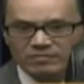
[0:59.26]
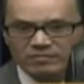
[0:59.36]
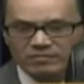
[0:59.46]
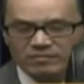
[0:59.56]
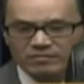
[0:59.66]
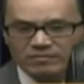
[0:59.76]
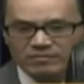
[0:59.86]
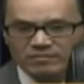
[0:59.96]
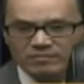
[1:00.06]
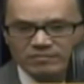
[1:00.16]

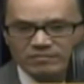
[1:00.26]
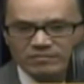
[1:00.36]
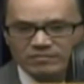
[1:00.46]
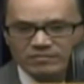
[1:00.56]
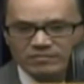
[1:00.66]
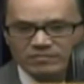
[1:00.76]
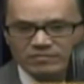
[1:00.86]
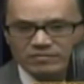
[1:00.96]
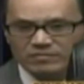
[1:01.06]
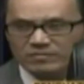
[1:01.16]

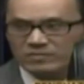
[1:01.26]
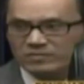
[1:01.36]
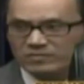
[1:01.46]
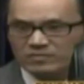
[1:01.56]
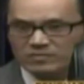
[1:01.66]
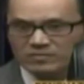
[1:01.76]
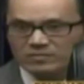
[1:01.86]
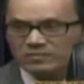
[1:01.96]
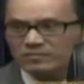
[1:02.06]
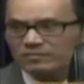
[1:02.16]

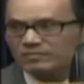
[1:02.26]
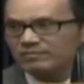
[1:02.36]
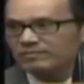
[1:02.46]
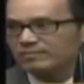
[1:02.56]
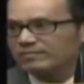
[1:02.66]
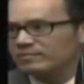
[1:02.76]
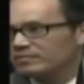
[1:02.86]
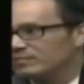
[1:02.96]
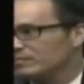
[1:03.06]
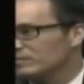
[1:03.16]

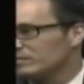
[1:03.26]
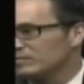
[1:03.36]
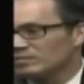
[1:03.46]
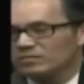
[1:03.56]
The person shown says nothing.